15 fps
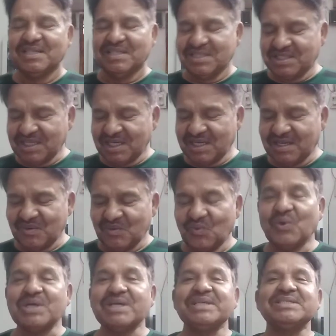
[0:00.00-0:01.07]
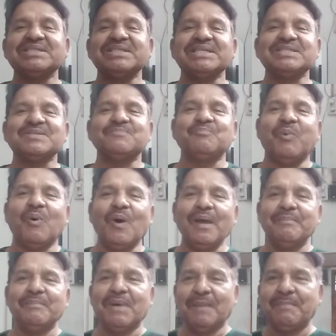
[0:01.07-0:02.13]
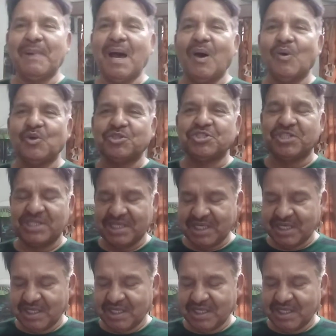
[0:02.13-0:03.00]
Sir, what is this poem about?